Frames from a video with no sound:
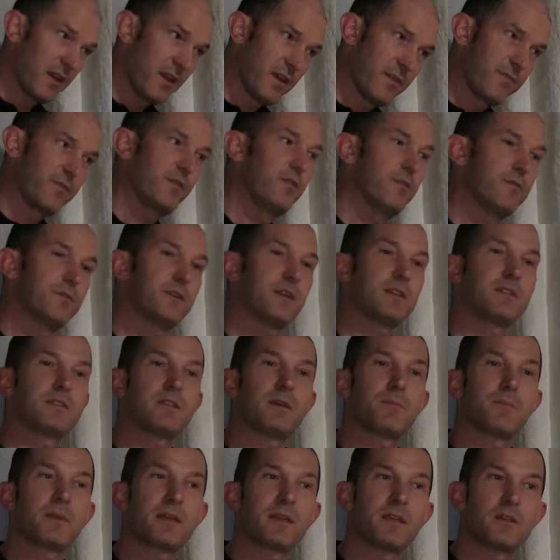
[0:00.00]
If you've done
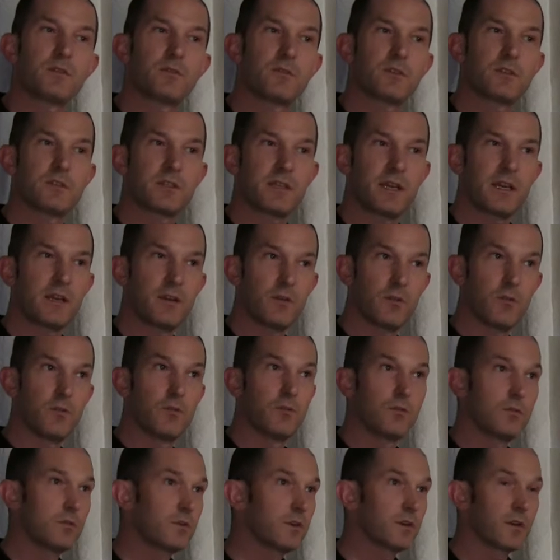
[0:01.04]
something interesting,
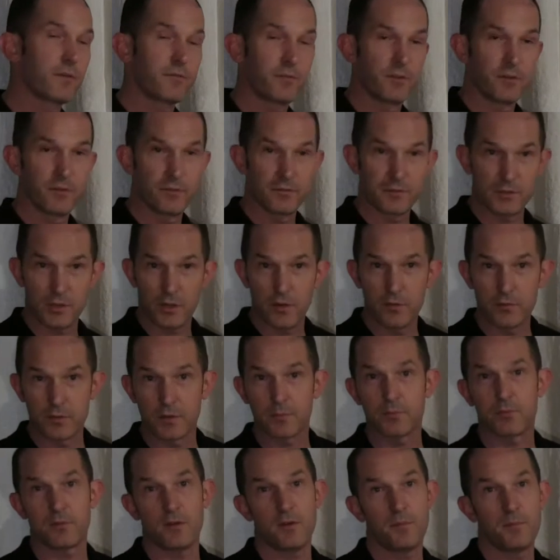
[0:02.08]
or if you've solved
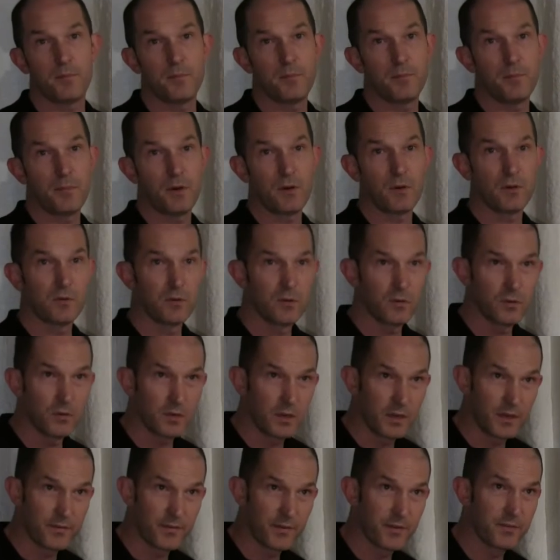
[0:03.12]
a problem,
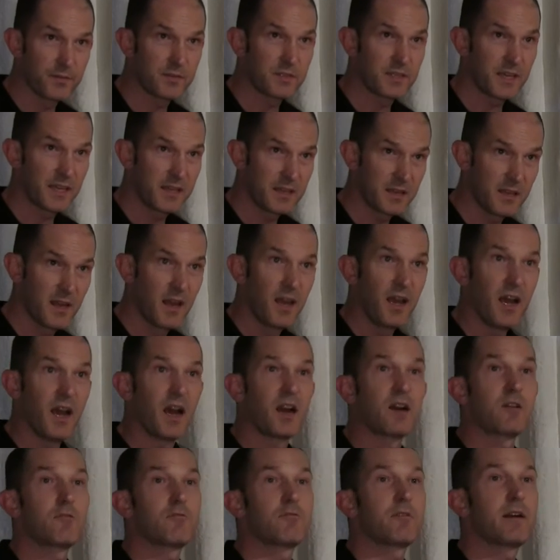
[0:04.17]
or if you've seen
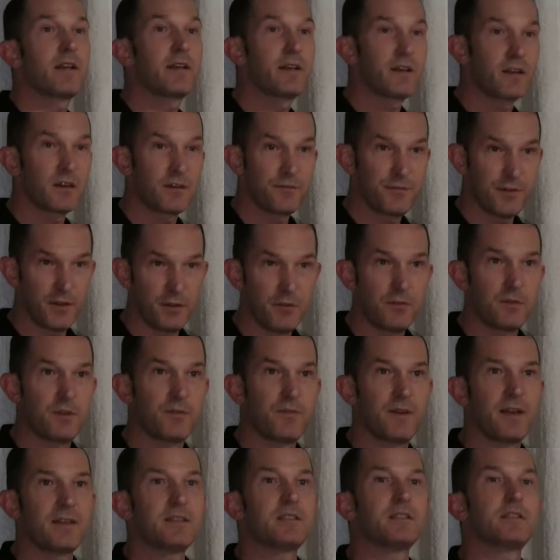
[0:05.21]
a regular fault
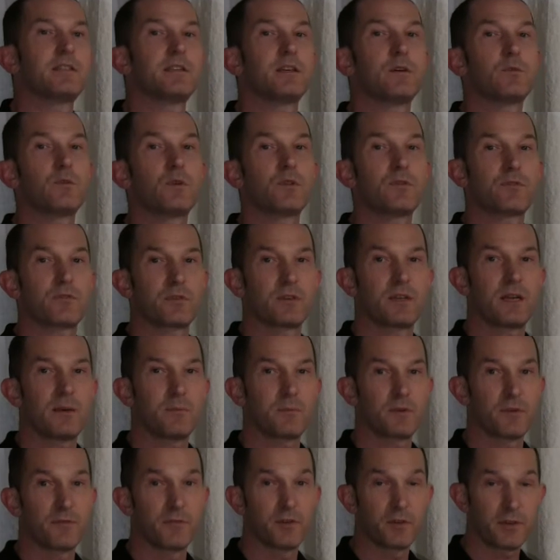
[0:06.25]
you've had to deal with for a
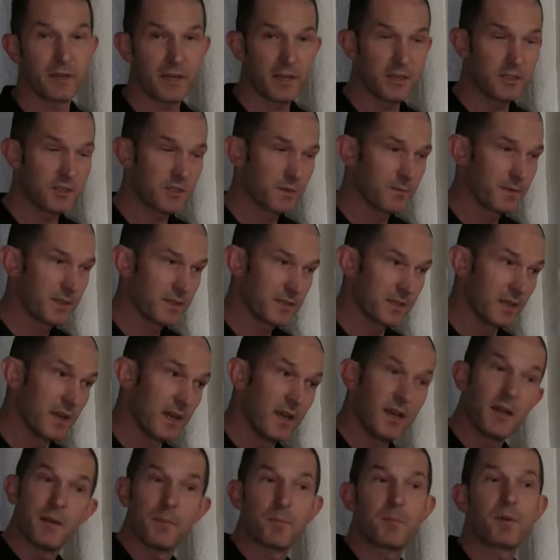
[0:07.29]
number of your customers,
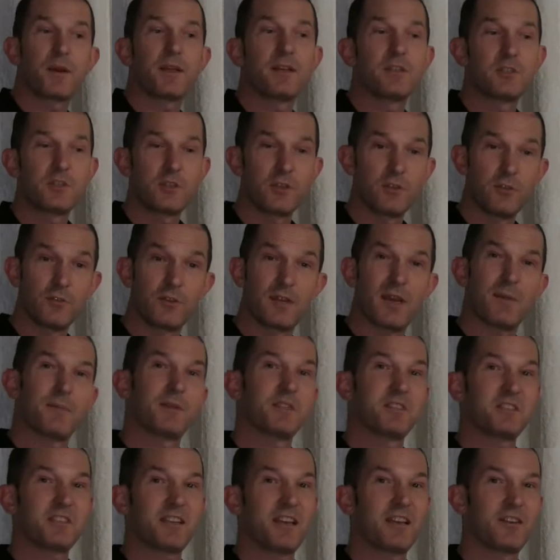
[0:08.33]
please do come
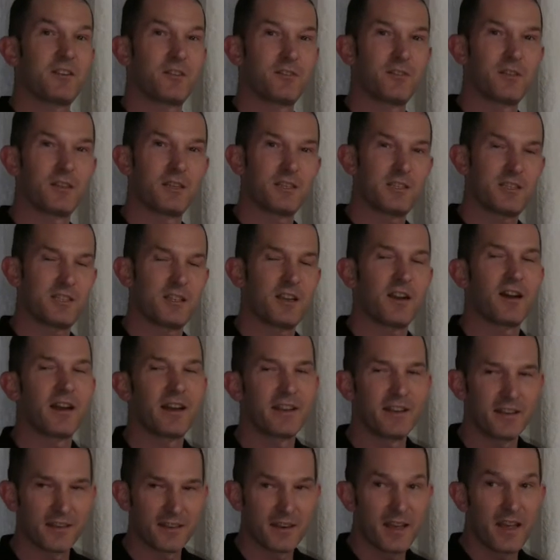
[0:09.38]
and stand on this
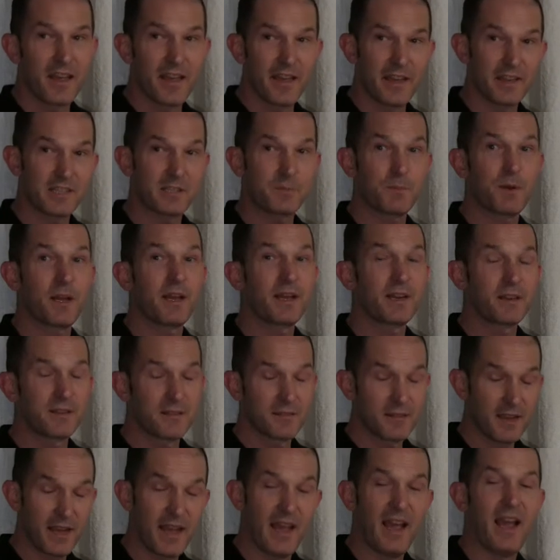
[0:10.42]
side and
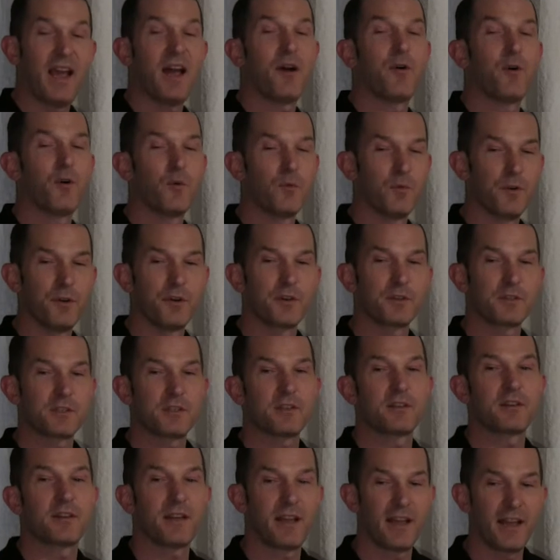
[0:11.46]
explain how it works
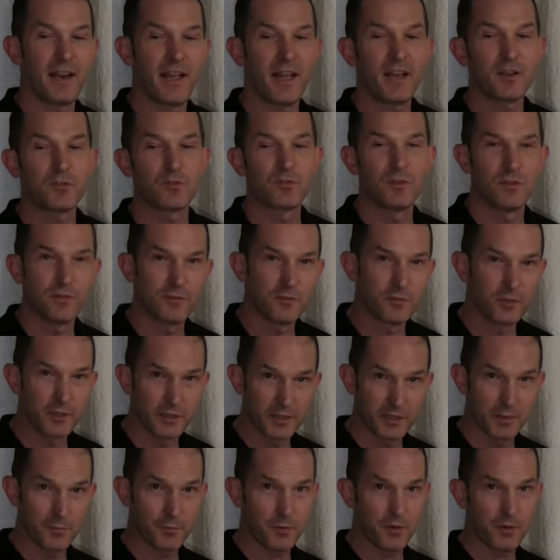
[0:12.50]
and how to
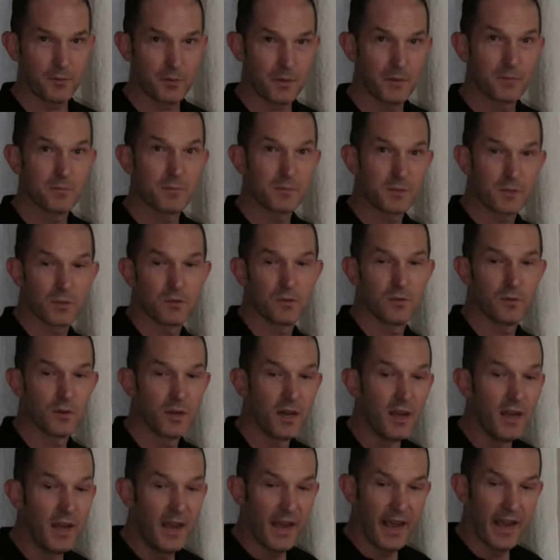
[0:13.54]
avoid the problems
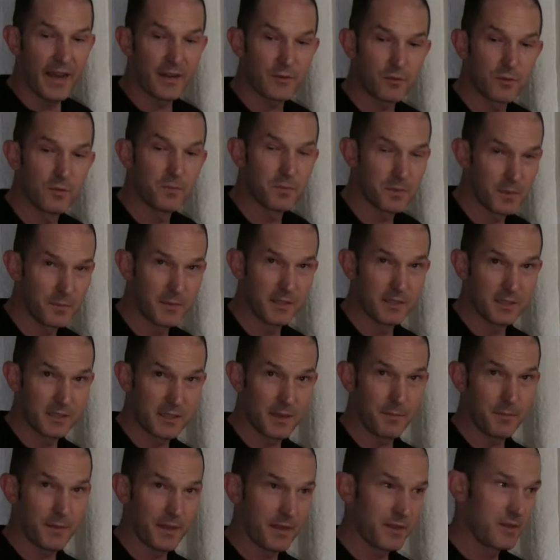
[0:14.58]
or how to implement
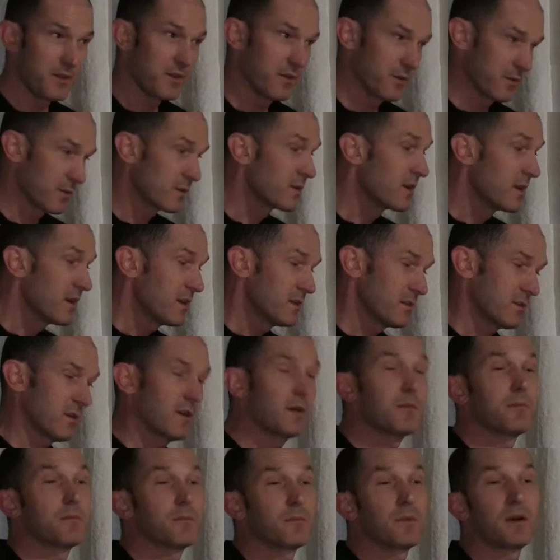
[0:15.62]
something new. So
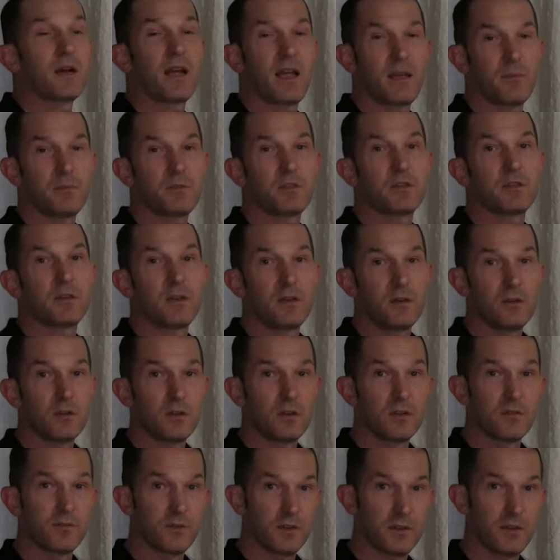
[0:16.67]
I'm absolutely
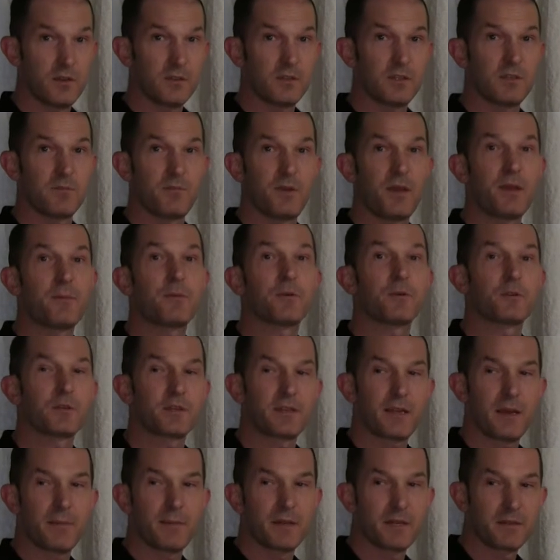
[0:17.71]
looking for lots of people to
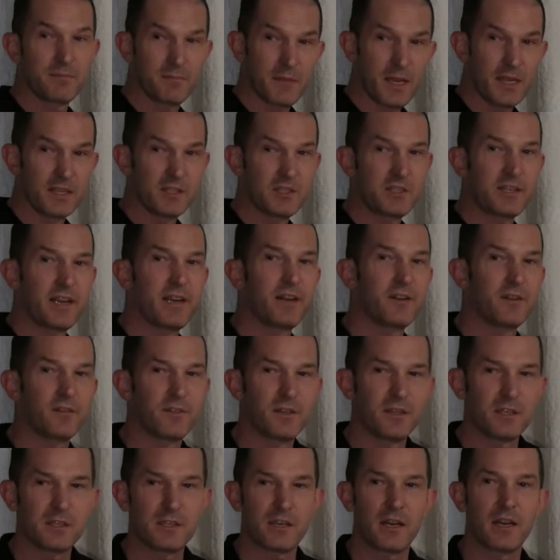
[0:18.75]
come in and stand
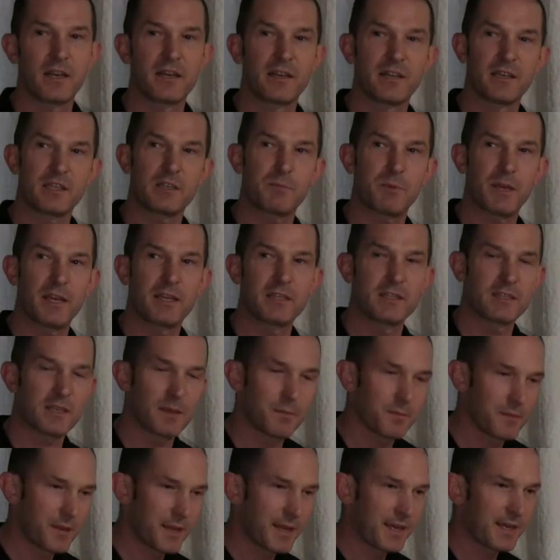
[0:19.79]
on this side and explain
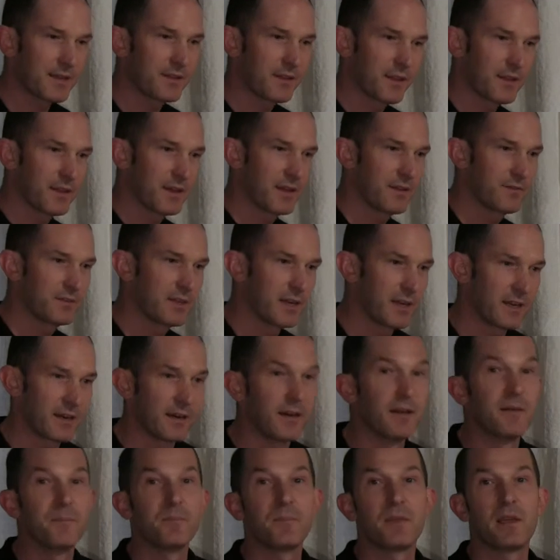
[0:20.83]
something that they've
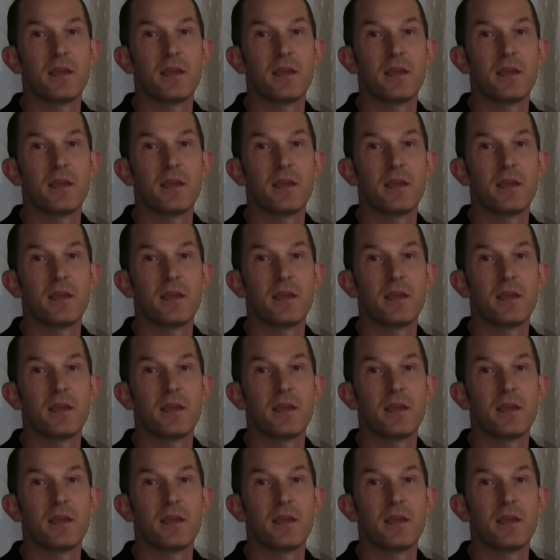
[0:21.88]
done.